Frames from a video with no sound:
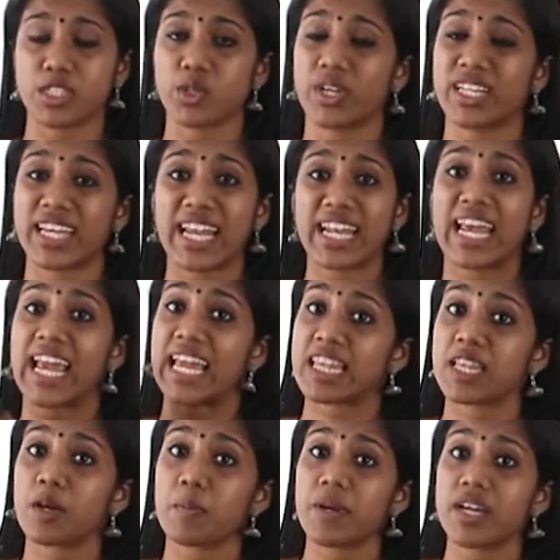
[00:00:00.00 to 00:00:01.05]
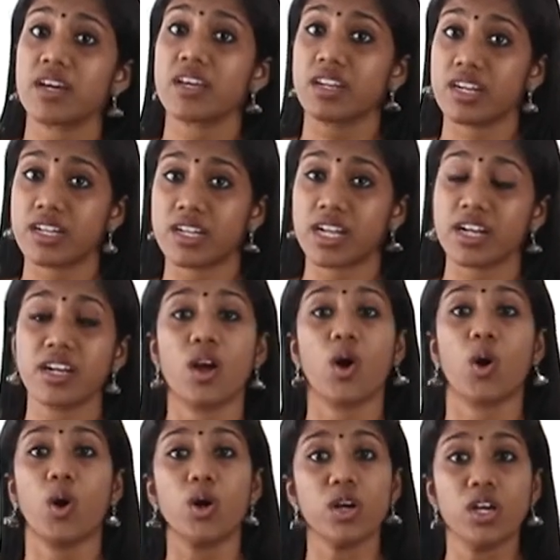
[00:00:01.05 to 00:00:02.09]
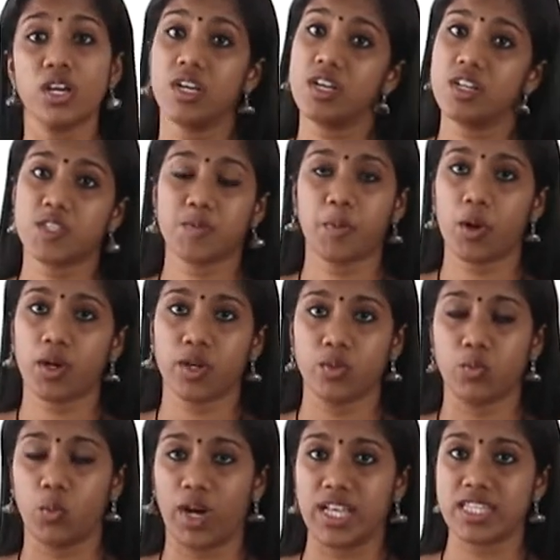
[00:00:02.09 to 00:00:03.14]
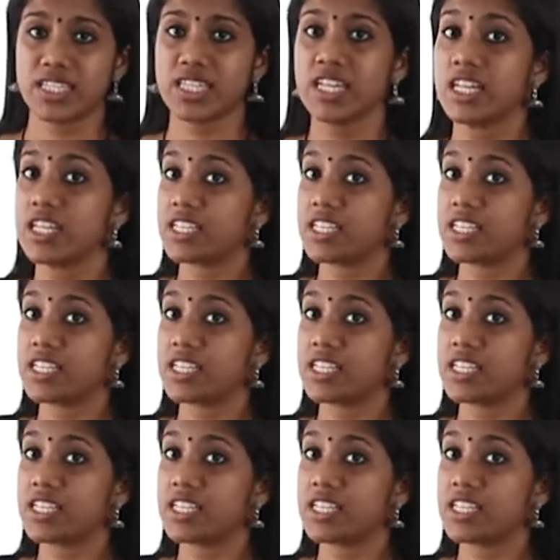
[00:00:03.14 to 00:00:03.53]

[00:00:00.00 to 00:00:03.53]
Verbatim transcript: So it can either be a written or spoken words.